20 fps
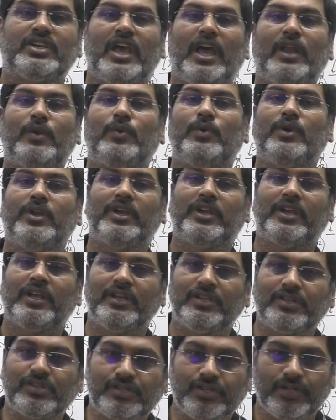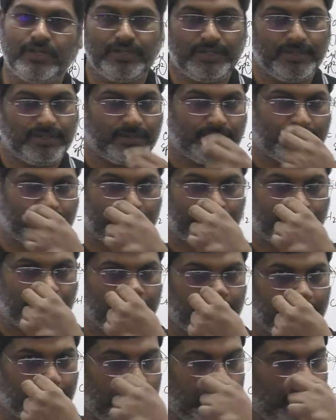canonical structures.
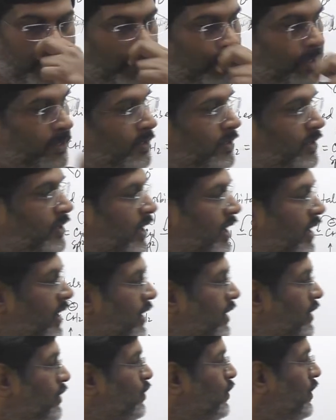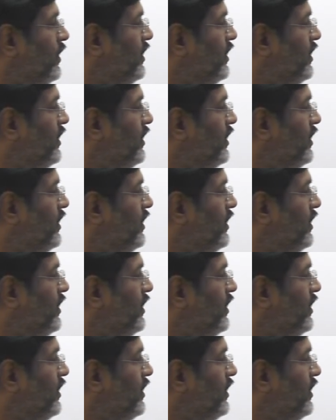Here you